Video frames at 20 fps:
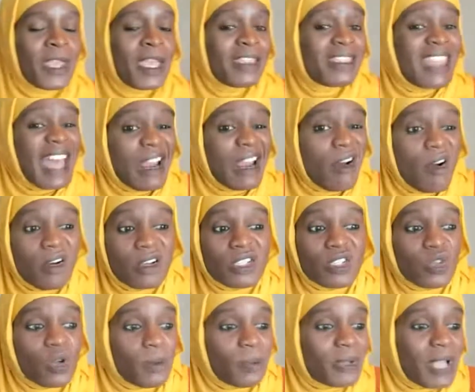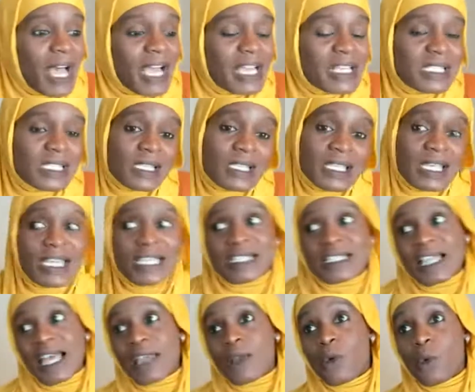That also applies to things
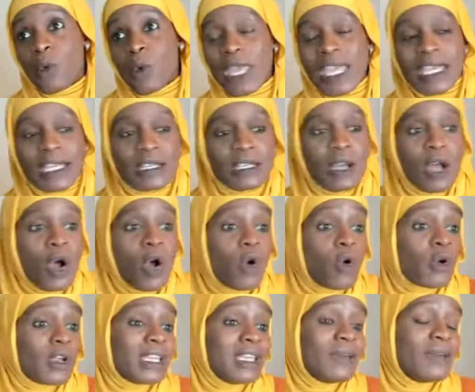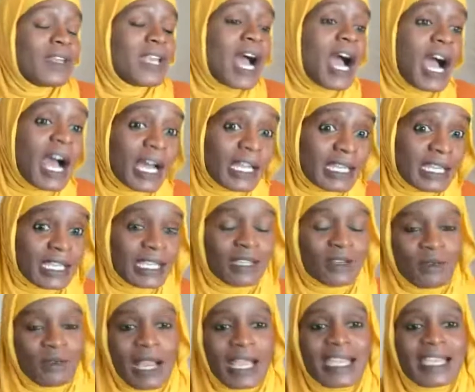like wheat or even honey,
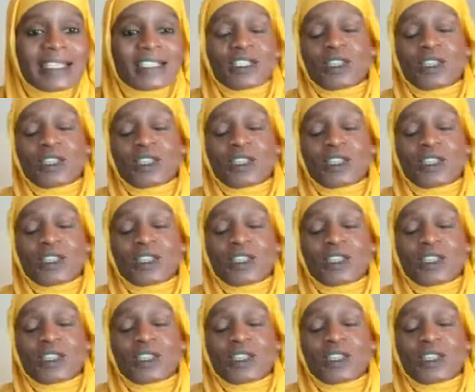right?